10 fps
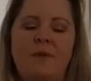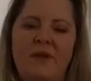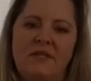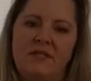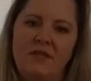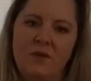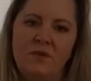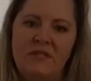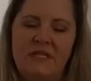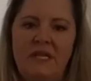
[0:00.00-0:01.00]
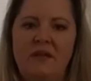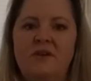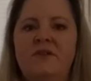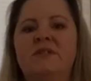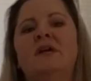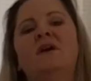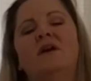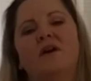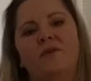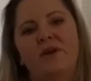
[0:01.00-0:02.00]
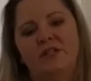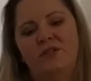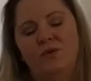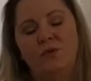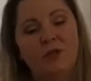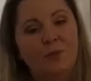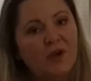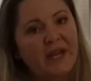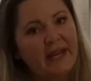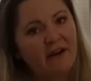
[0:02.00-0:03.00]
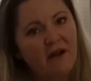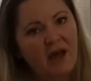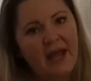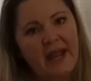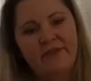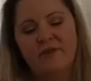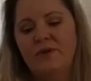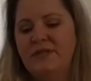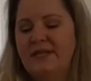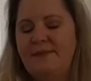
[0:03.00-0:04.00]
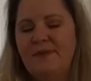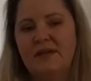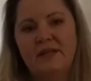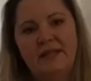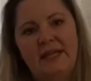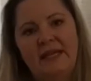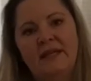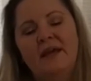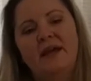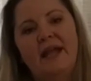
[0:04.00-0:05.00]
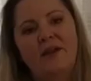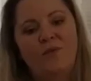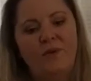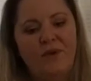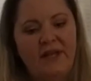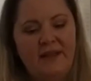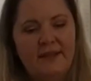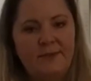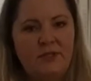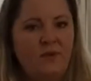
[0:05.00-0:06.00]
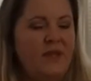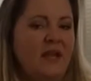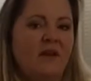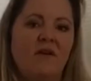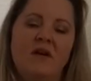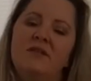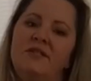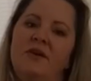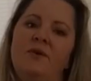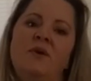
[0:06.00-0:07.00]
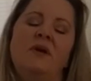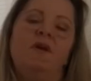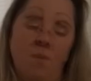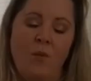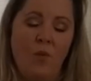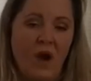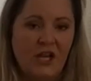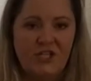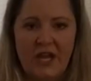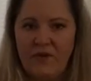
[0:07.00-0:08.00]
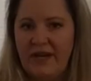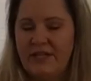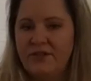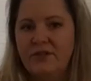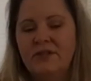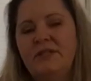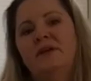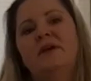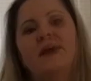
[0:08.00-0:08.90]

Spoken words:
but because those tears are going to lubricate our eye, they're going to keep it clean, and when we need them to, they can also help wash out any dirt.